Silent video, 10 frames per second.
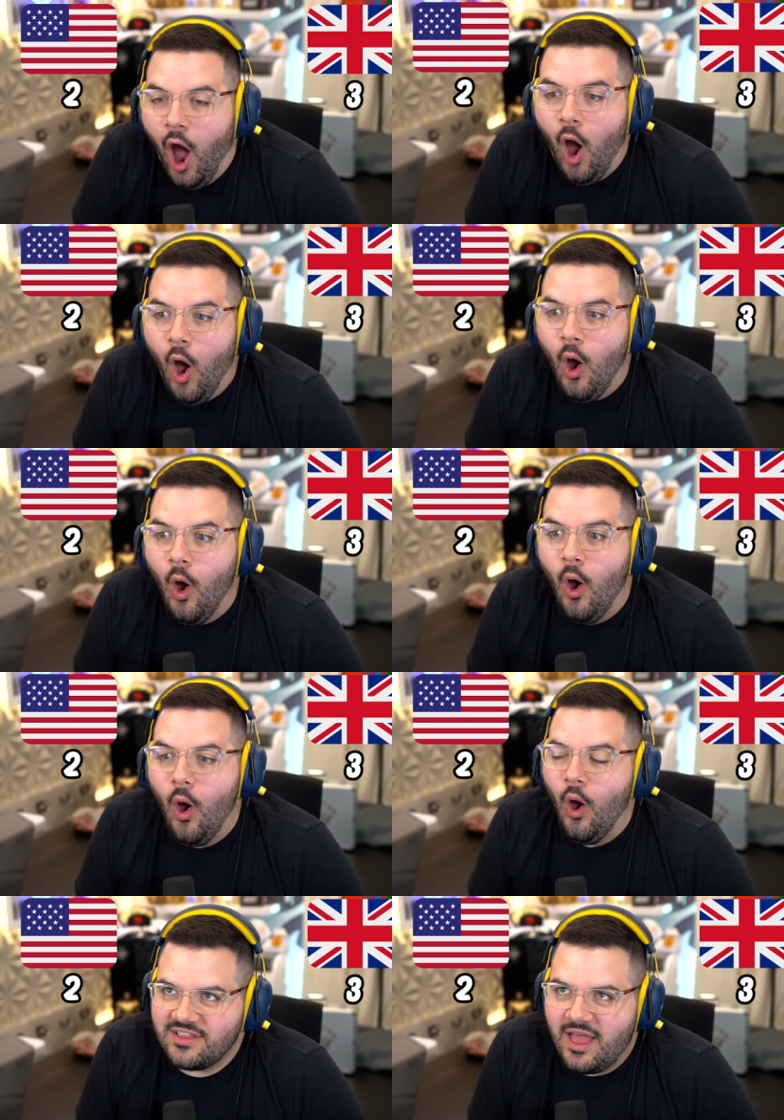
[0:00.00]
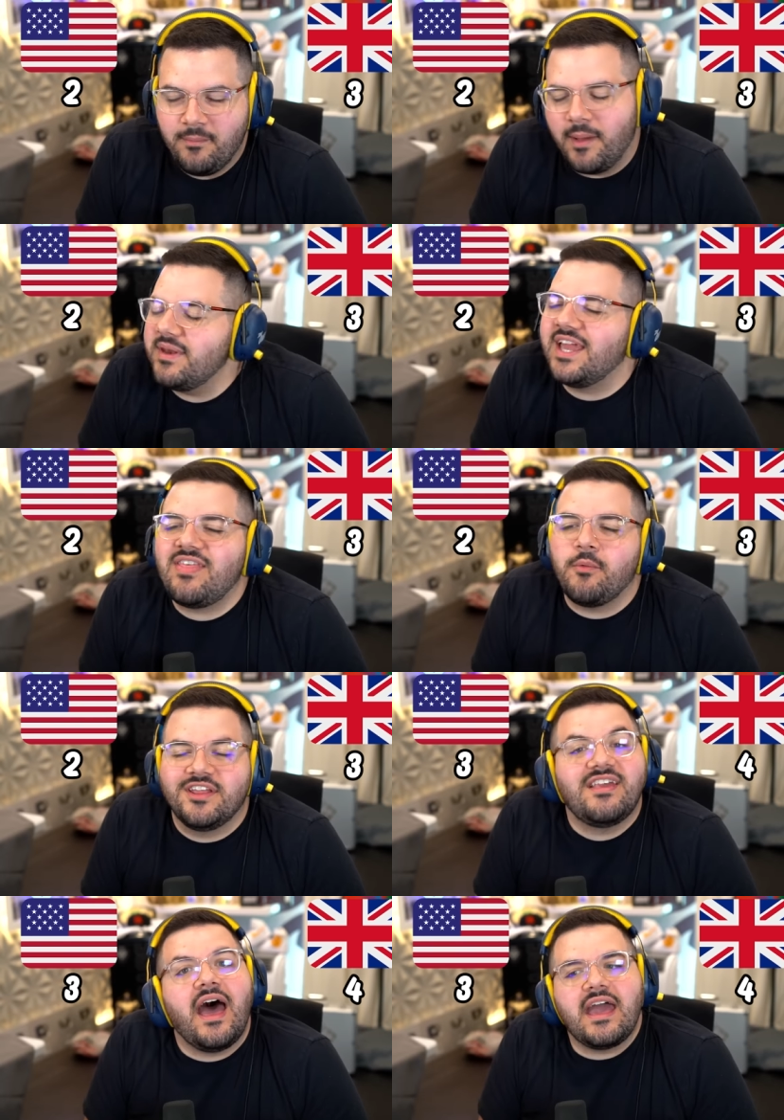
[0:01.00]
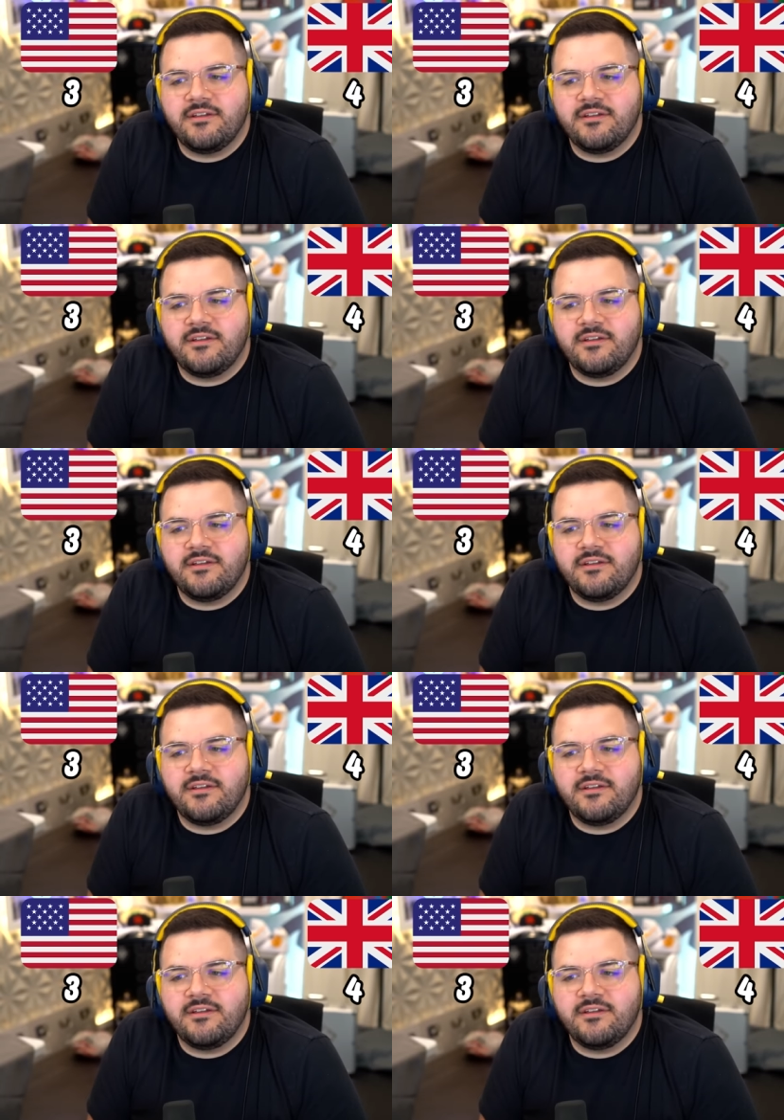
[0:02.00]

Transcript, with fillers: Oh. I'm, going to give that one a tie.